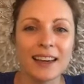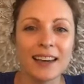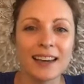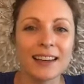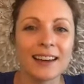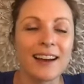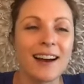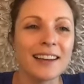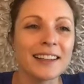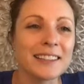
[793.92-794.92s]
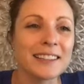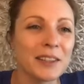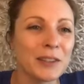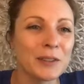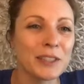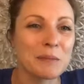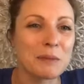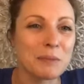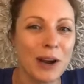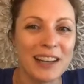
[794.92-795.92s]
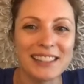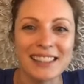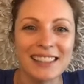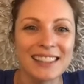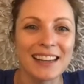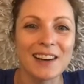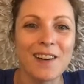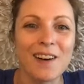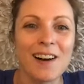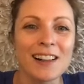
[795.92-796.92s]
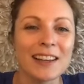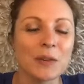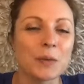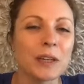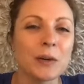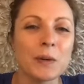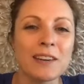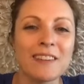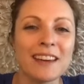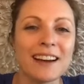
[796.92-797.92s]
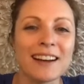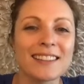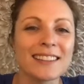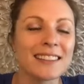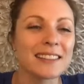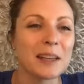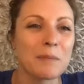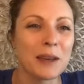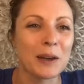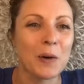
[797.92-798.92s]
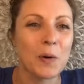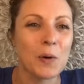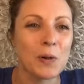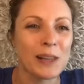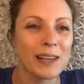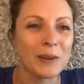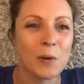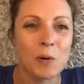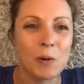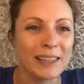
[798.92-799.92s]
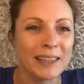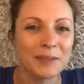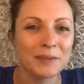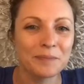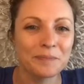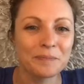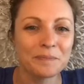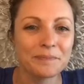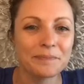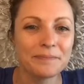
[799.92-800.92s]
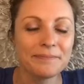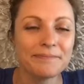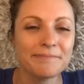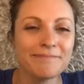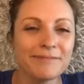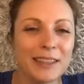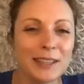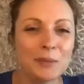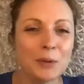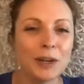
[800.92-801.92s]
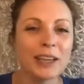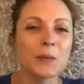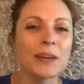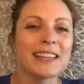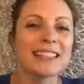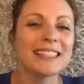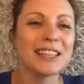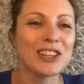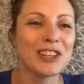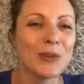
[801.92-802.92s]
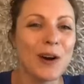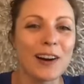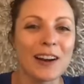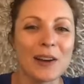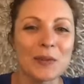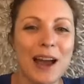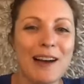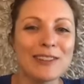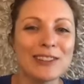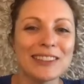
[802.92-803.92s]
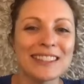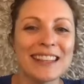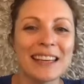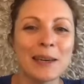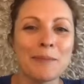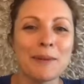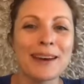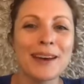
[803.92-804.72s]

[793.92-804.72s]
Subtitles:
And yet God continues to be present in it all and reweaving us into something whole and holy. This morning, we continue our unraveled theme